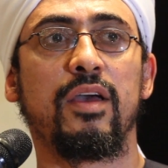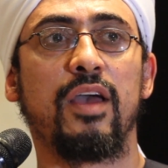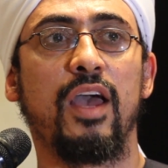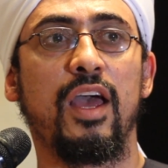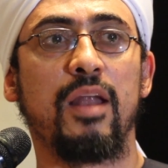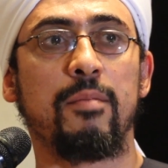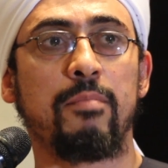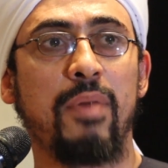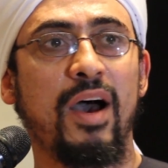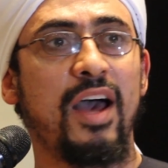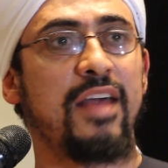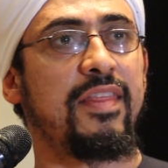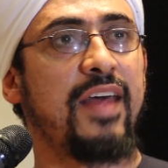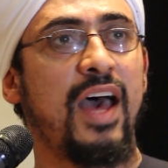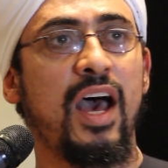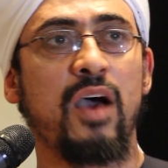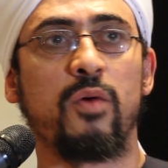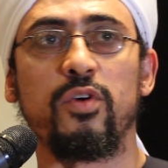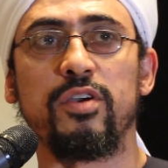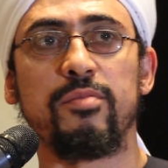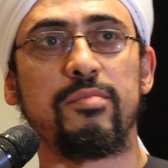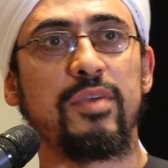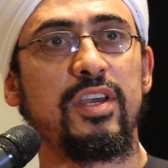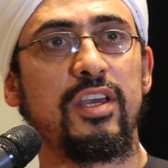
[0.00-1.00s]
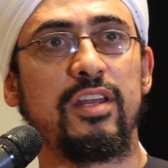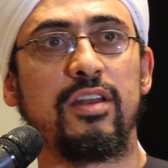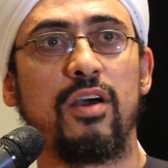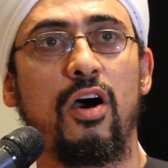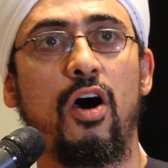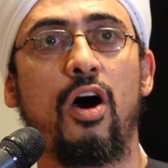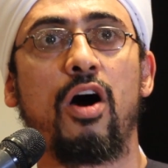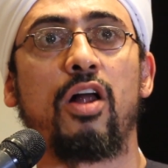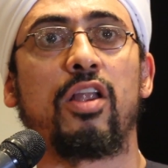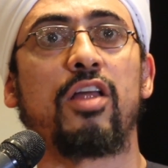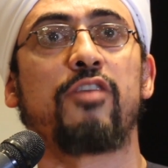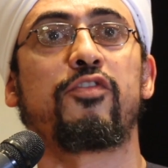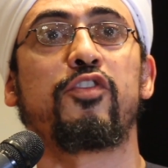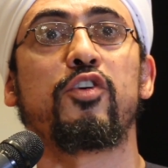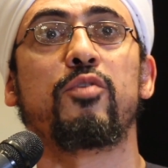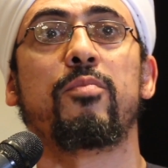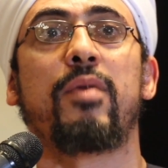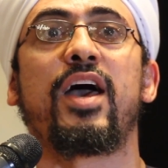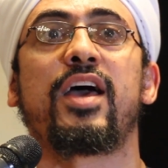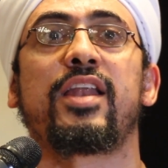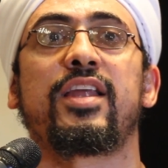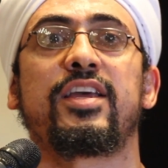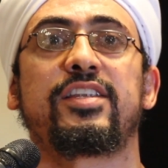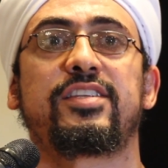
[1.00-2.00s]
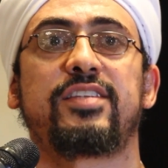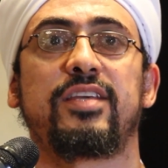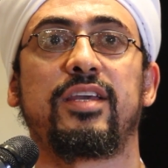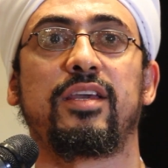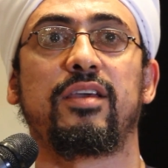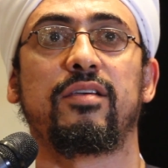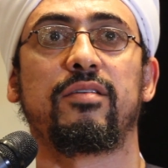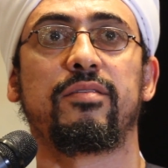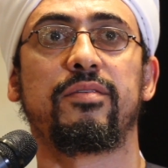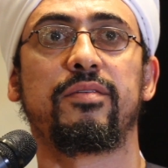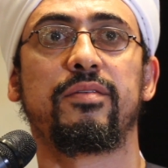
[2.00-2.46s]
And by that we mean all of humanity.